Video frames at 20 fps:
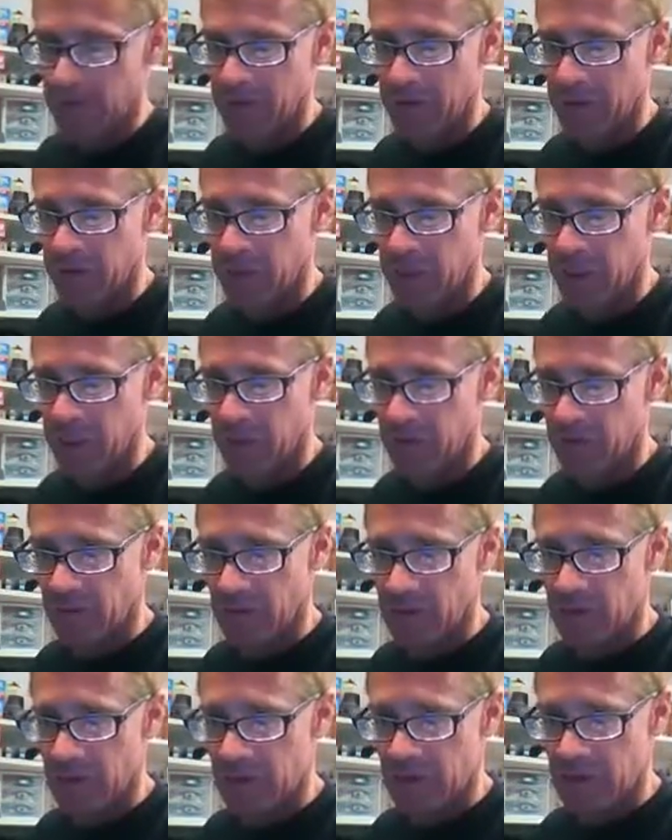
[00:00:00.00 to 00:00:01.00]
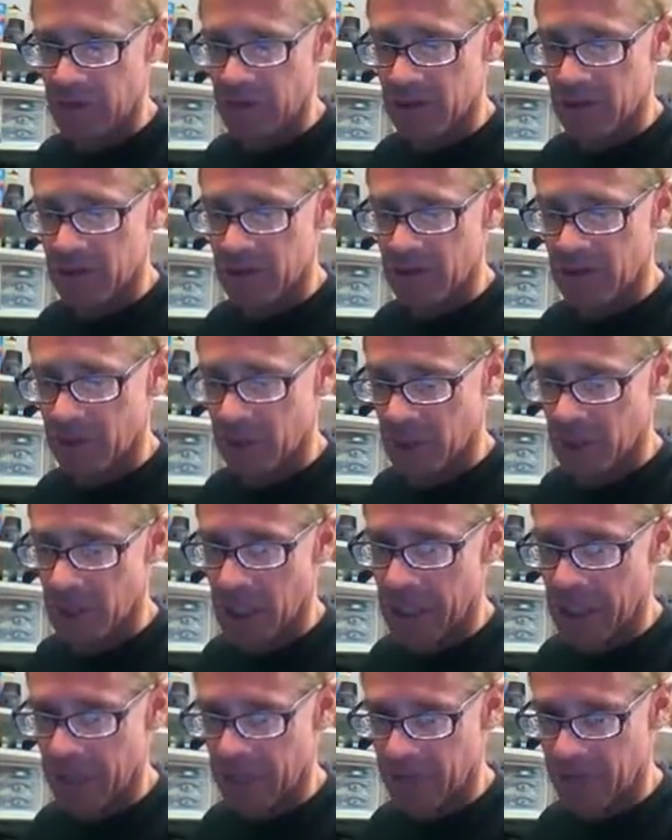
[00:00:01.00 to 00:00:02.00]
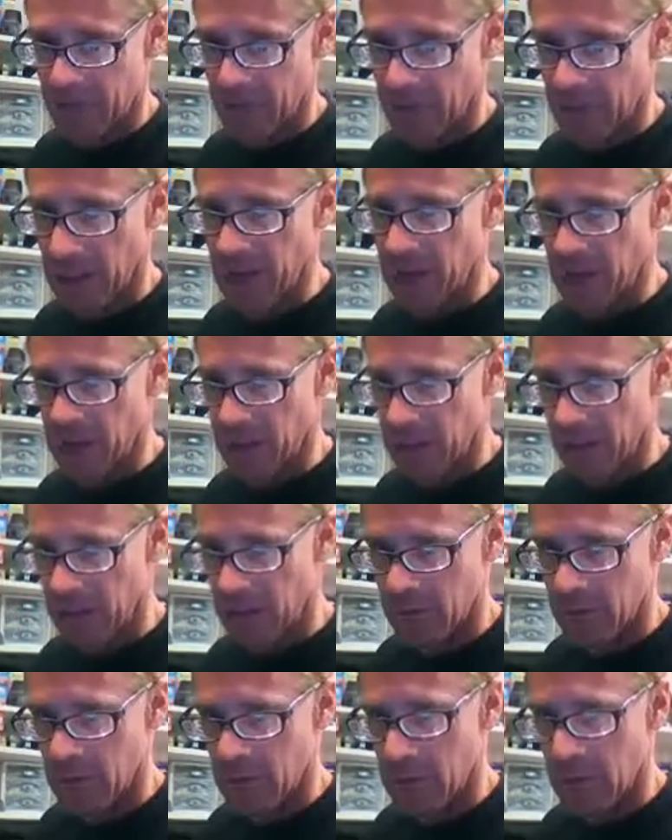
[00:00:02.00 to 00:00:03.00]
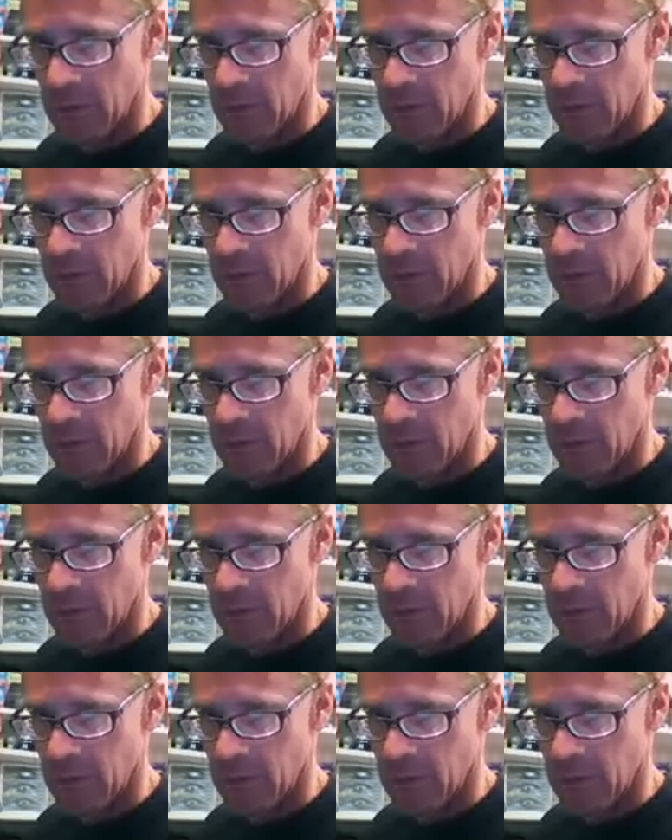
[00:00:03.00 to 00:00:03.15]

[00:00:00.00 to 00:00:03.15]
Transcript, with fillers: will flee from its, well, islands fled from their